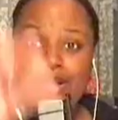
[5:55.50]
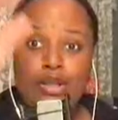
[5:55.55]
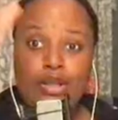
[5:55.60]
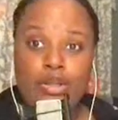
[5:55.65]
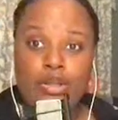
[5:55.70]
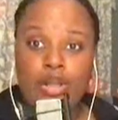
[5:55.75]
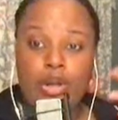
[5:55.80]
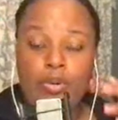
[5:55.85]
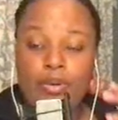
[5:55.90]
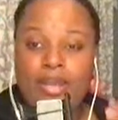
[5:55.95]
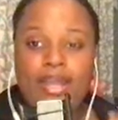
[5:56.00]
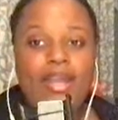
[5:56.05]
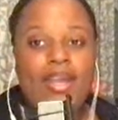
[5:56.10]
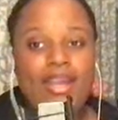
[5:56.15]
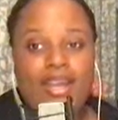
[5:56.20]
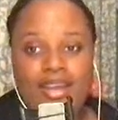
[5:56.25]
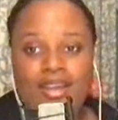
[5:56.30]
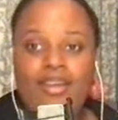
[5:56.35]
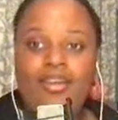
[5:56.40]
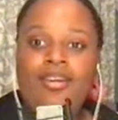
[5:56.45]

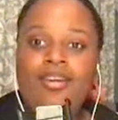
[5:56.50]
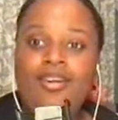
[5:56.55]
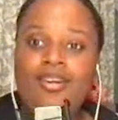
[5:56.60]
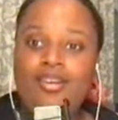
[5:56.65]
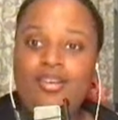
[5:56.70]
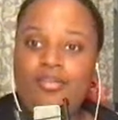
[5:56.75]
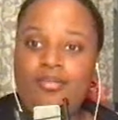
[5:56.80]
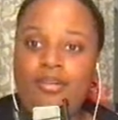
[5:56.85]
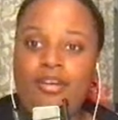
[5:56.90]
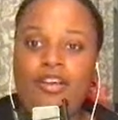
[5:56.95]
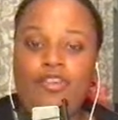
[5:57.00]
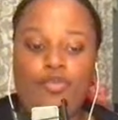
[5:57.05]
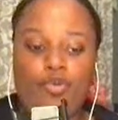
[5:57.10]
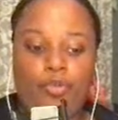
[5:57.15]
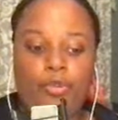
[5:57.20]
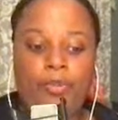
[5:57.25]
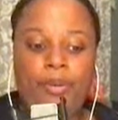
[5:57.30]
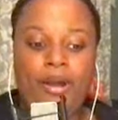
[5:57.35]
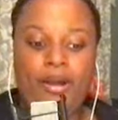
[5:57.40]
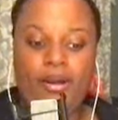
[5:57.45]
low-key because we're
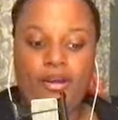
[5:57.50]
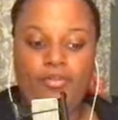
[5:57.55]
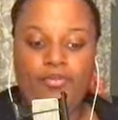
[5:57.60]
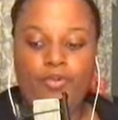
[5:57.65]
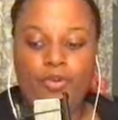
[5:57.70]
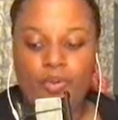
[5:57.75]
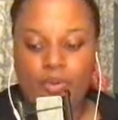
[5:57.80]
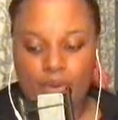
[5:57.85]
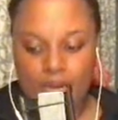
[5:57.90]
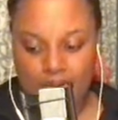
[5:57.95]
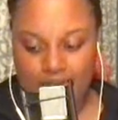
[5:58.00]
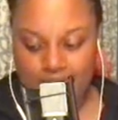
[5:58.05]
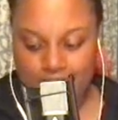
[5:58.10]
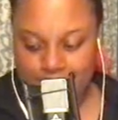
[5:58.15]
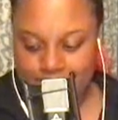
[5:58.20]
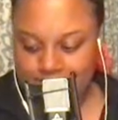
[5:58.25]
preparing for